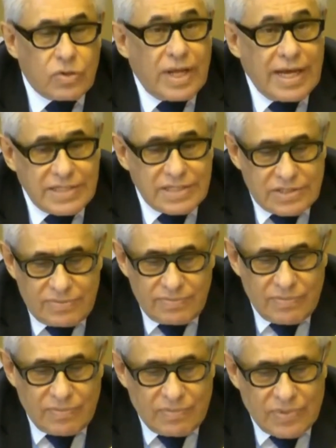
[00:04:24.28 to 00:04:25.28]
Today's
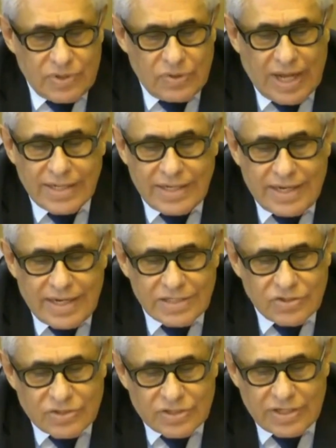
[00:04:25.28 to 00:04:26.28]
United
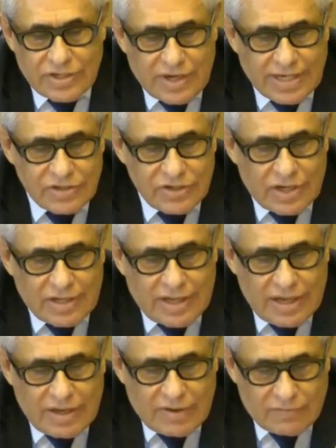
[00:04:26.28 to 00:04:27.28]
Nations International
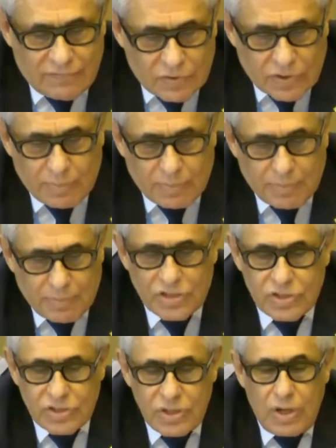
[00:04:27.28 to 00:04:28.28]
Day of Older
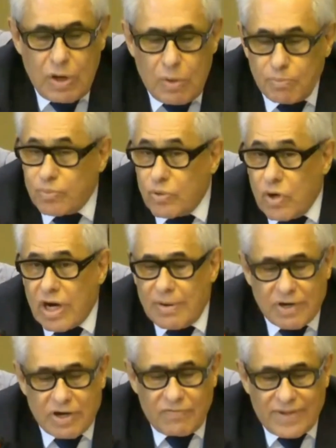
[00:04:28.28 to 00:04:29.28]
Persons
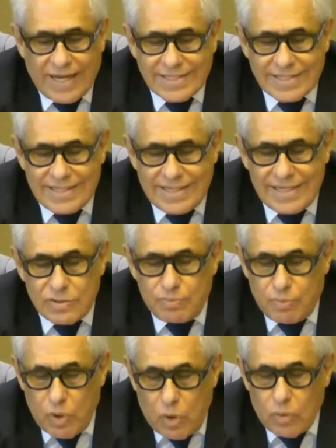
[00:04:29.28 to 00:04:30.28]
program reflects this
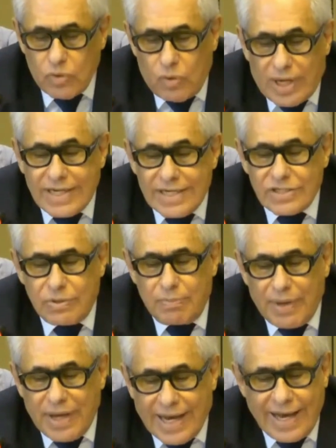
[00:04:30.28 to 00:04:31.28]
broad
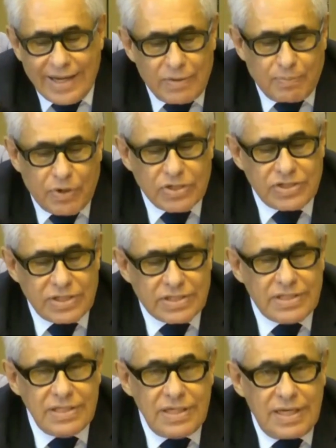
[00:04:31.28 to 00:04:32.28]
coalition behind the
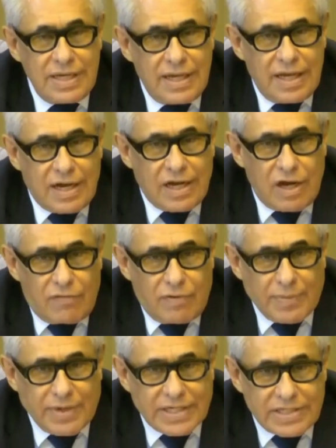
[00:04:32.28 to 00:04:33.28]
process.
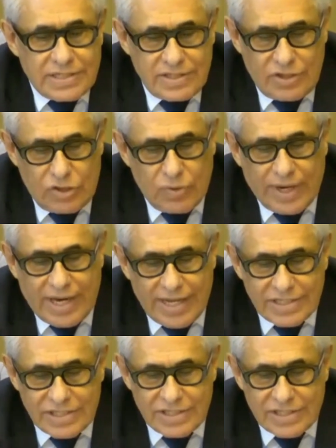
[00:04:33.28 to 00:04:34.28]
Governments, UN
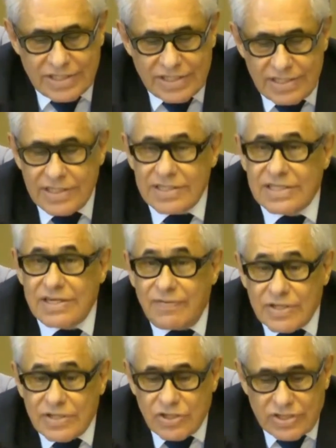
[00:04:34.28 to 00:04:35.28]
agencies,
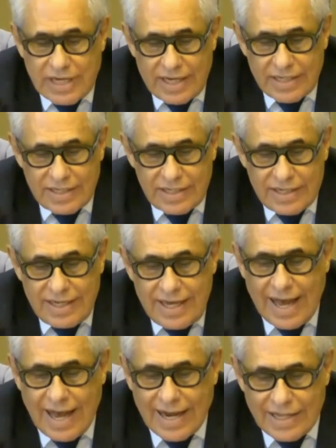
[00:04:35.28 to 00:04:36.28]
civil society,
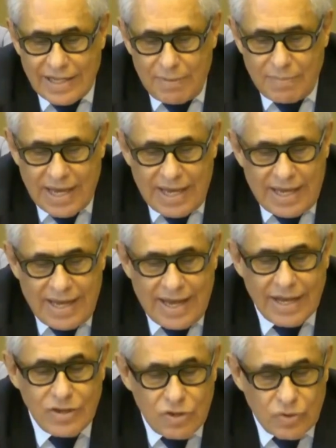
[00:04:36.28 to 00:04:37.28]
academia,
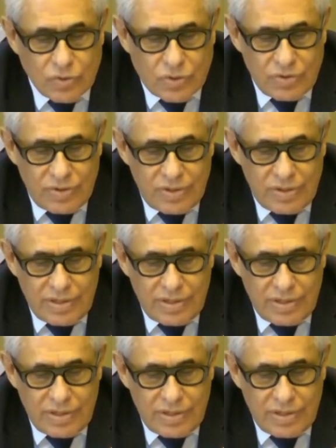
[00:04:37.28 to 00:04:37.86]
and youth.